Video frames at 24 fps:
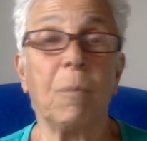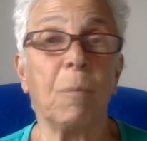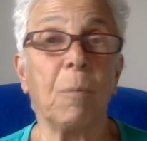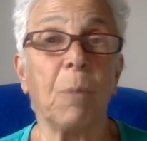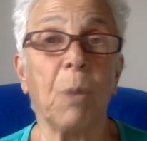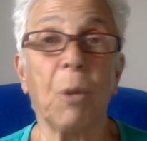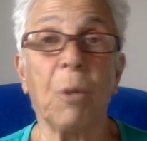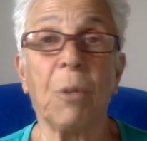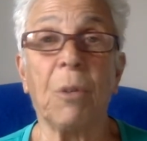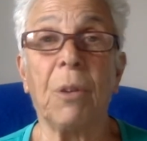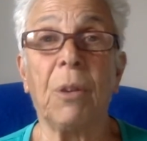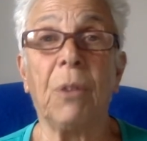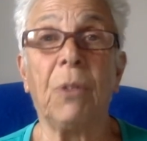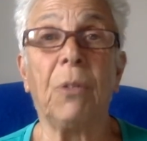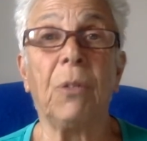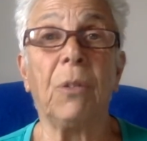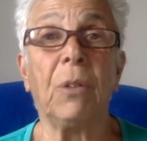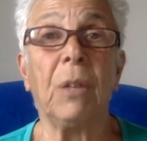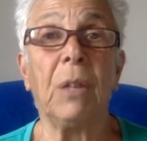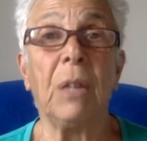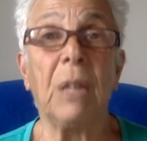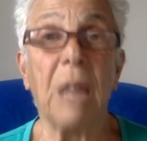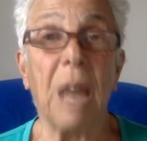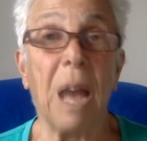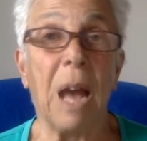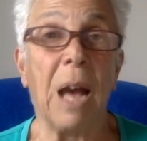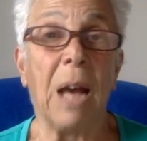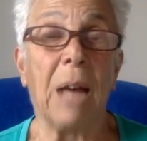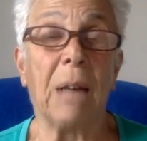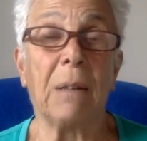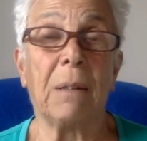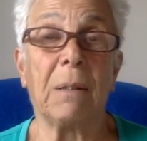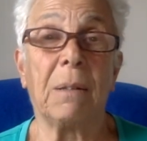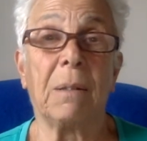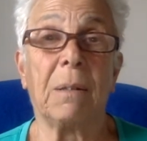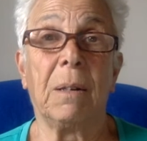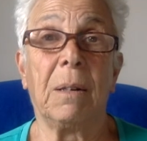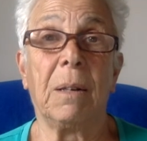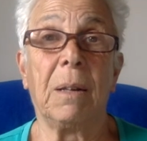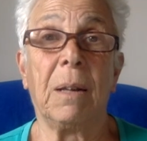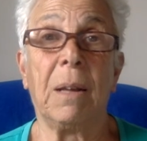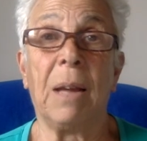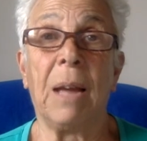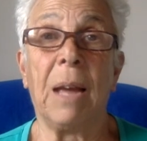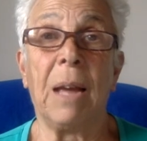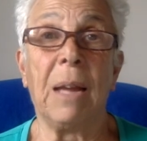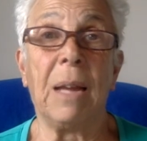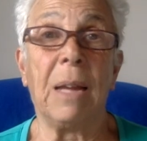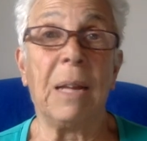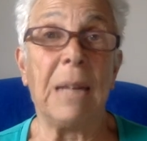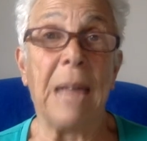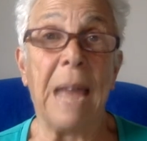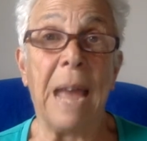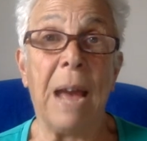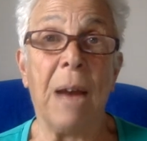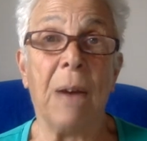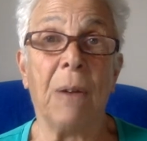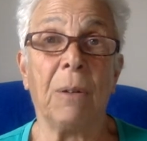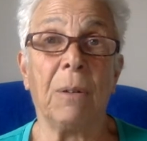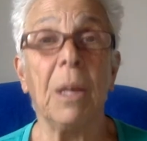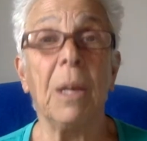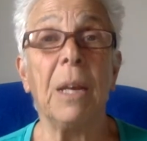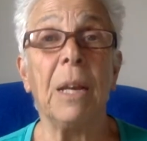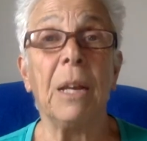birth is not a noun.